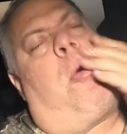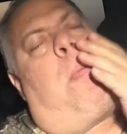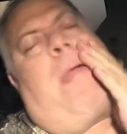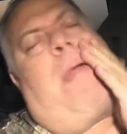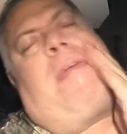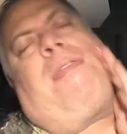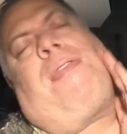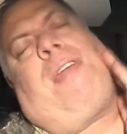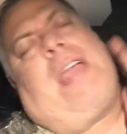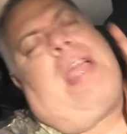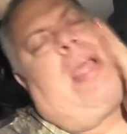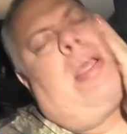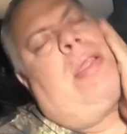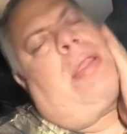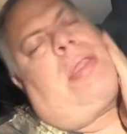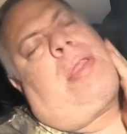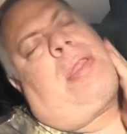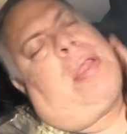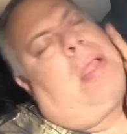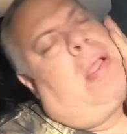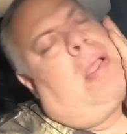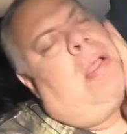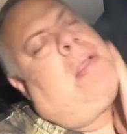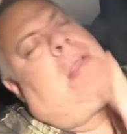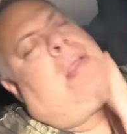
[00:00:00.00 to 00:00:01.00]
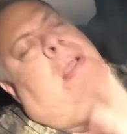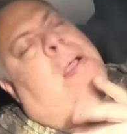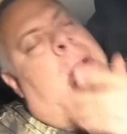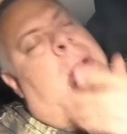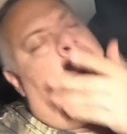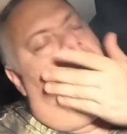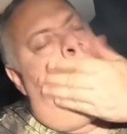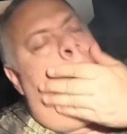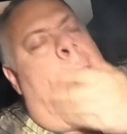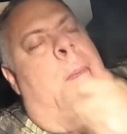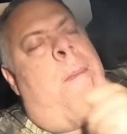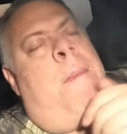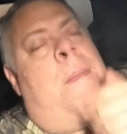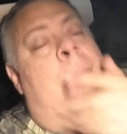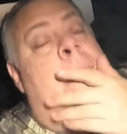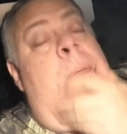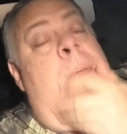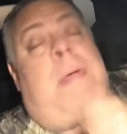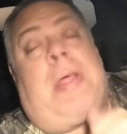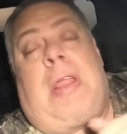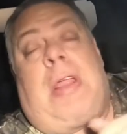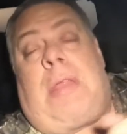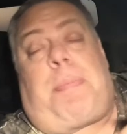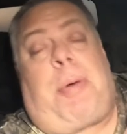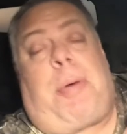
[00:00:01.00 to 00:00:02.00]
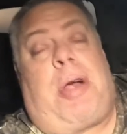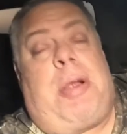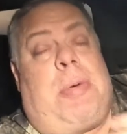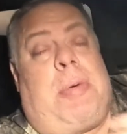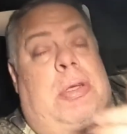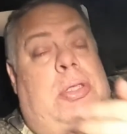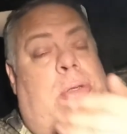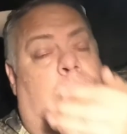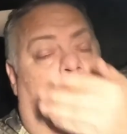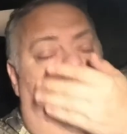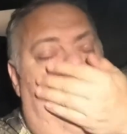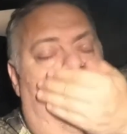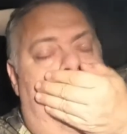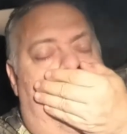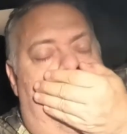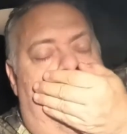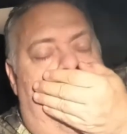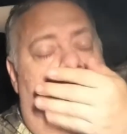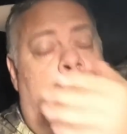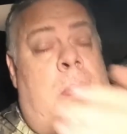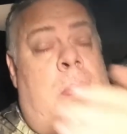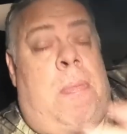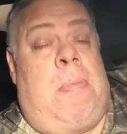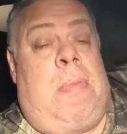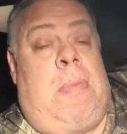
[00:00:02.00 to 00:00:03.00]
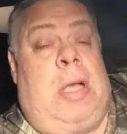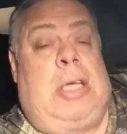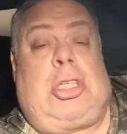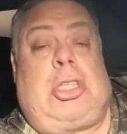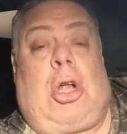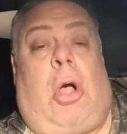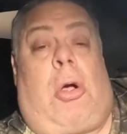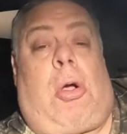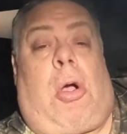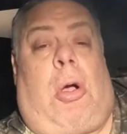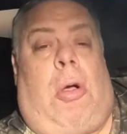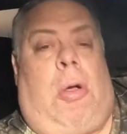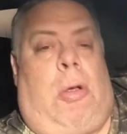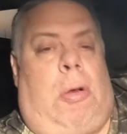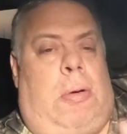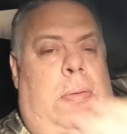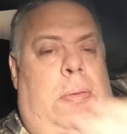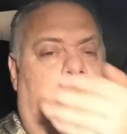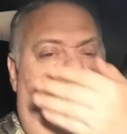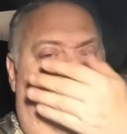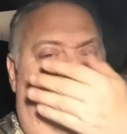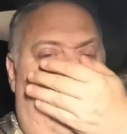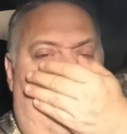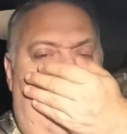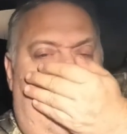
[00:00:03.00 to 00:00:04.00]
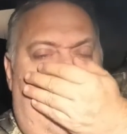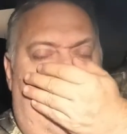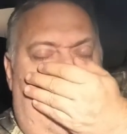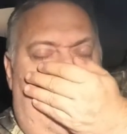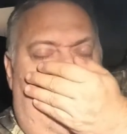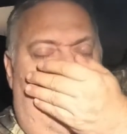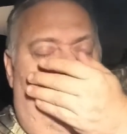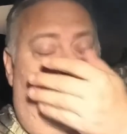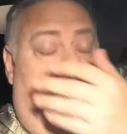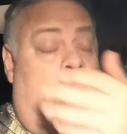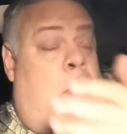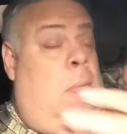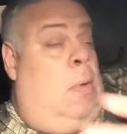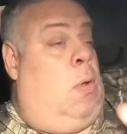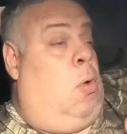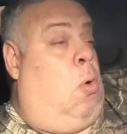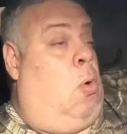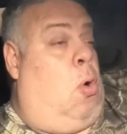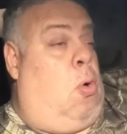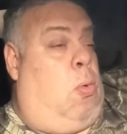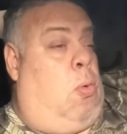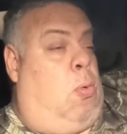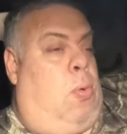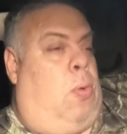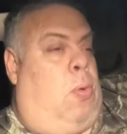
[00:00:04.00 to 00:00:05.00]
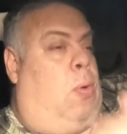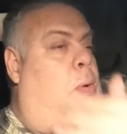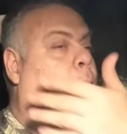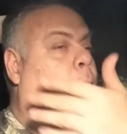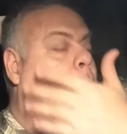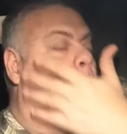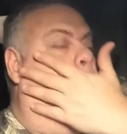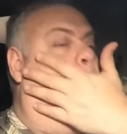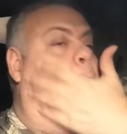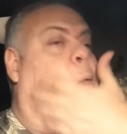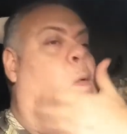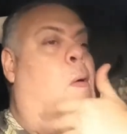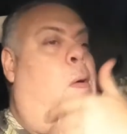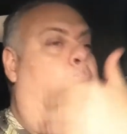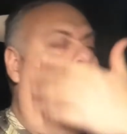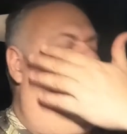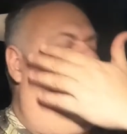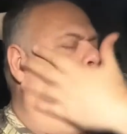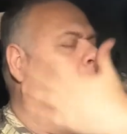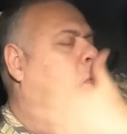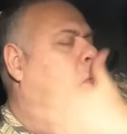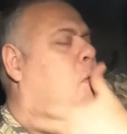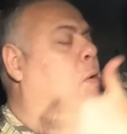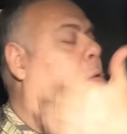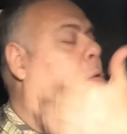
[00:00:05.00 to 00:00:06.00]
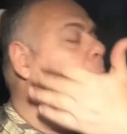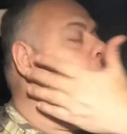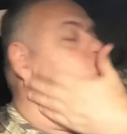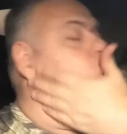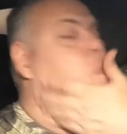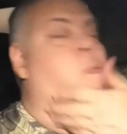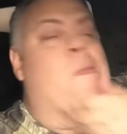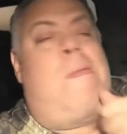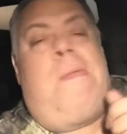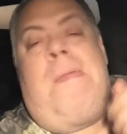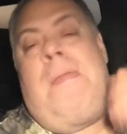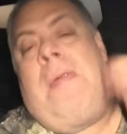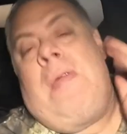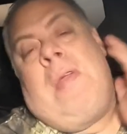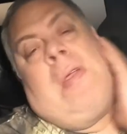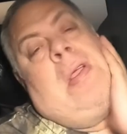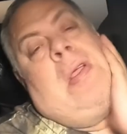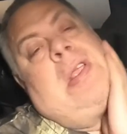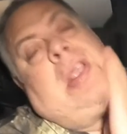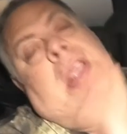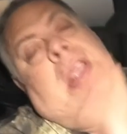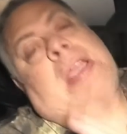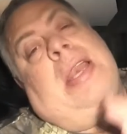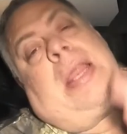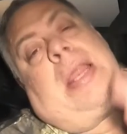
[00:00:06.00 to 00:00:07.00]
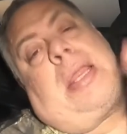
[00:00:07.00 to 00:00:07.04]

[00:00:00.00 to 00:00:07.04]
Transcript: face. It's pretty much, it's alcohol. Woo. No, it is